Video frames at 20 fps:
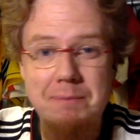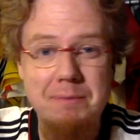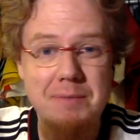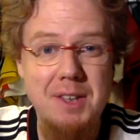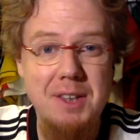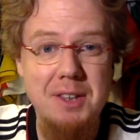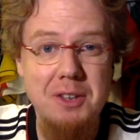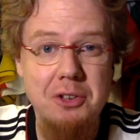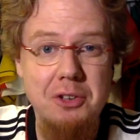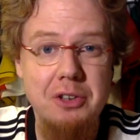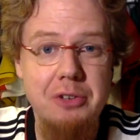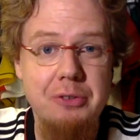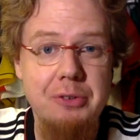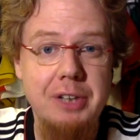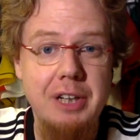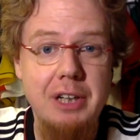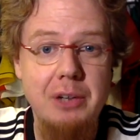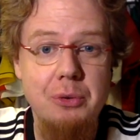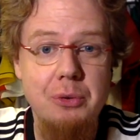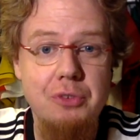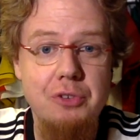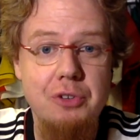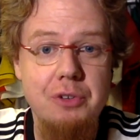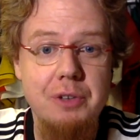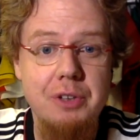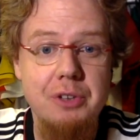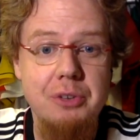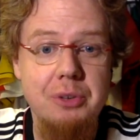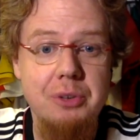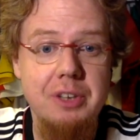did not really look
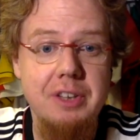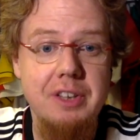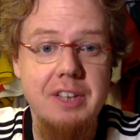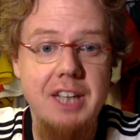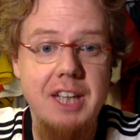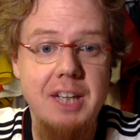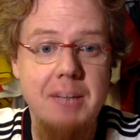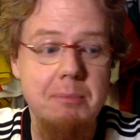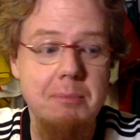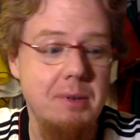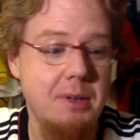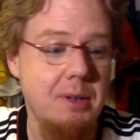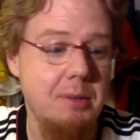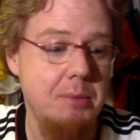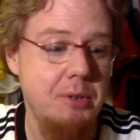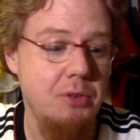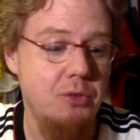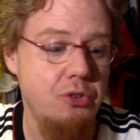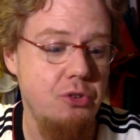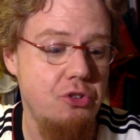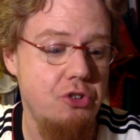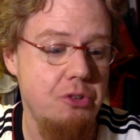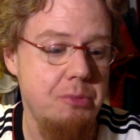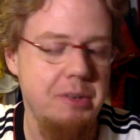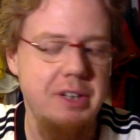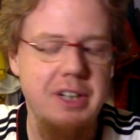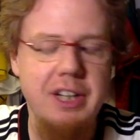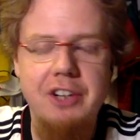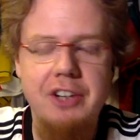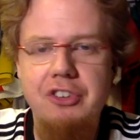forward to that game uh, between
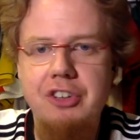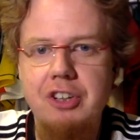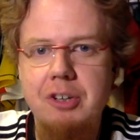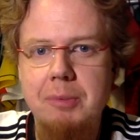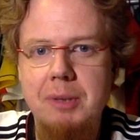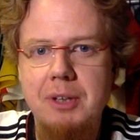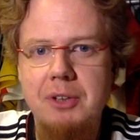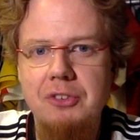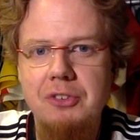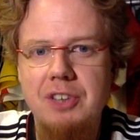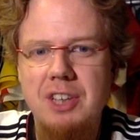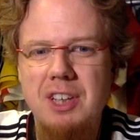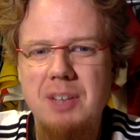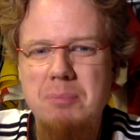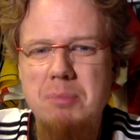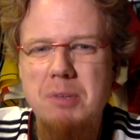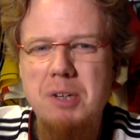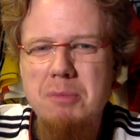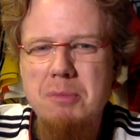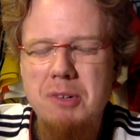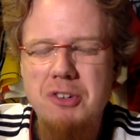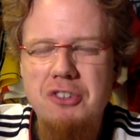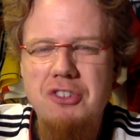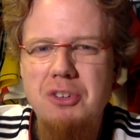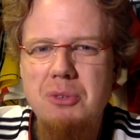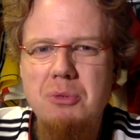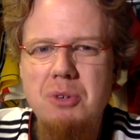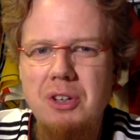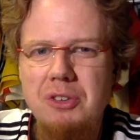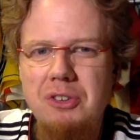Germany and Nigeria because I pretty much
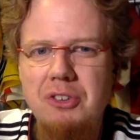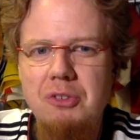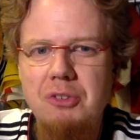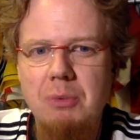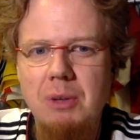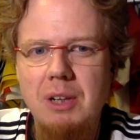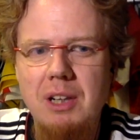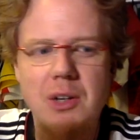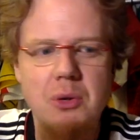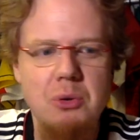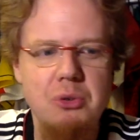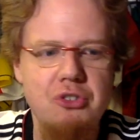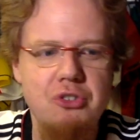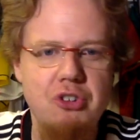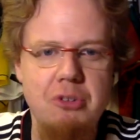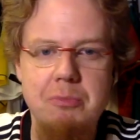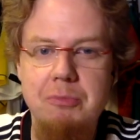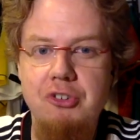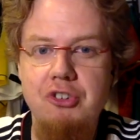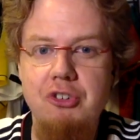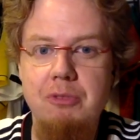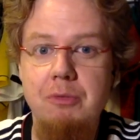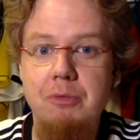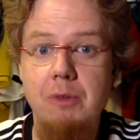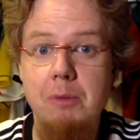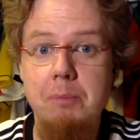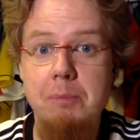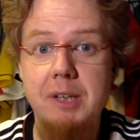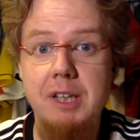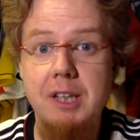knew how this will go. Germany, Germany
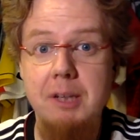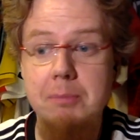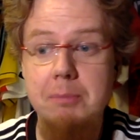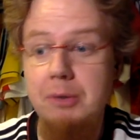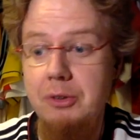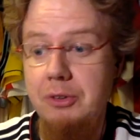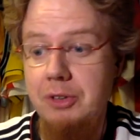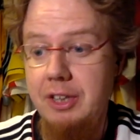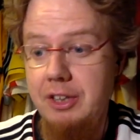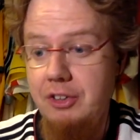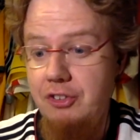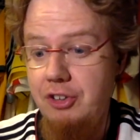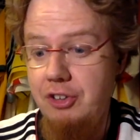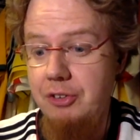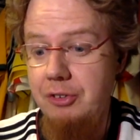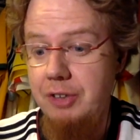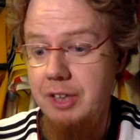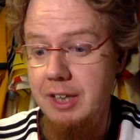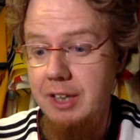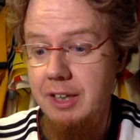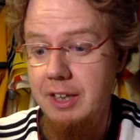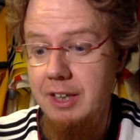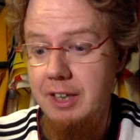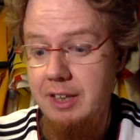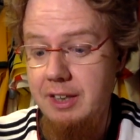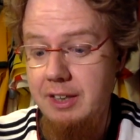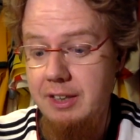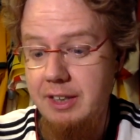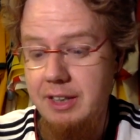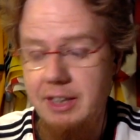will beat up on Nigeria,
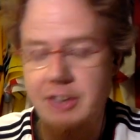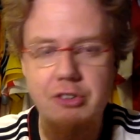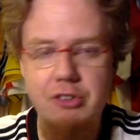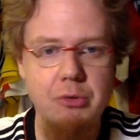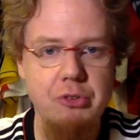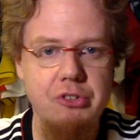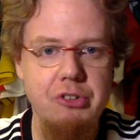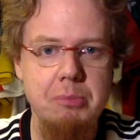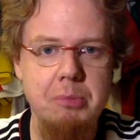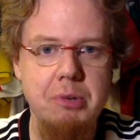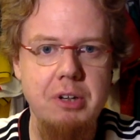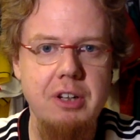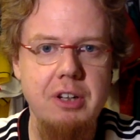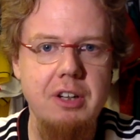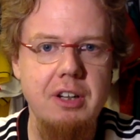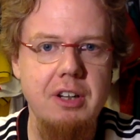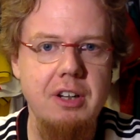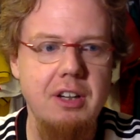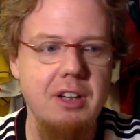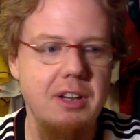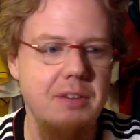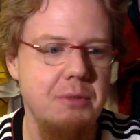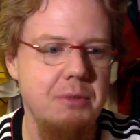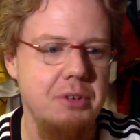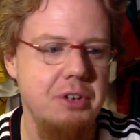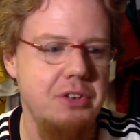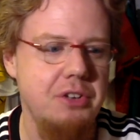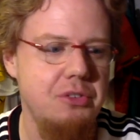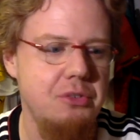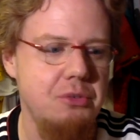and I actually was surprised. I uh,
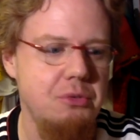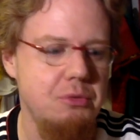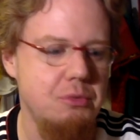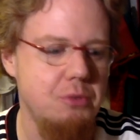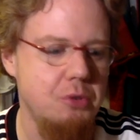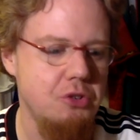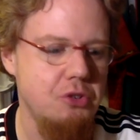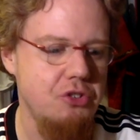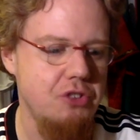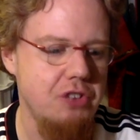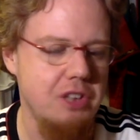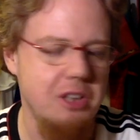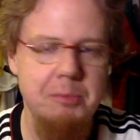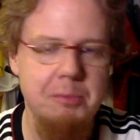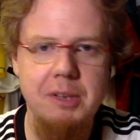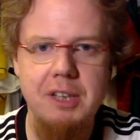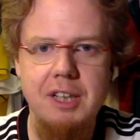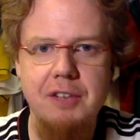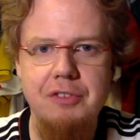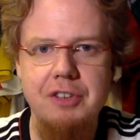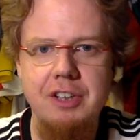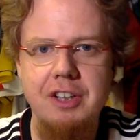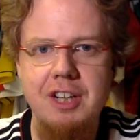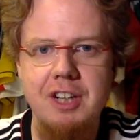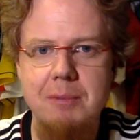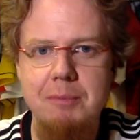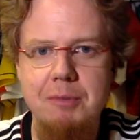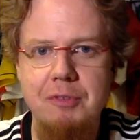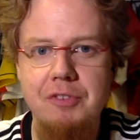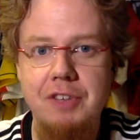wanted to watch a little bit Africa
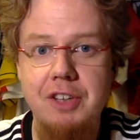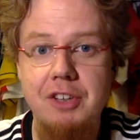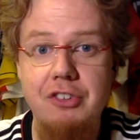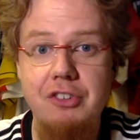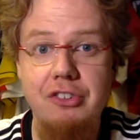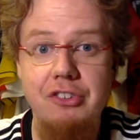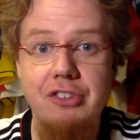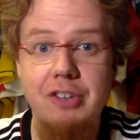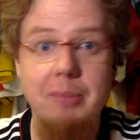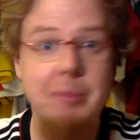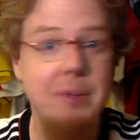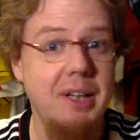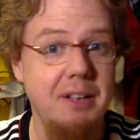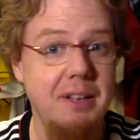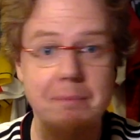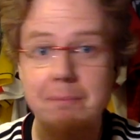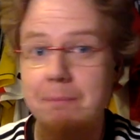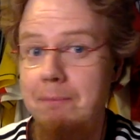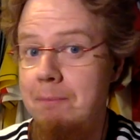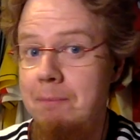Cup of Nations. I mean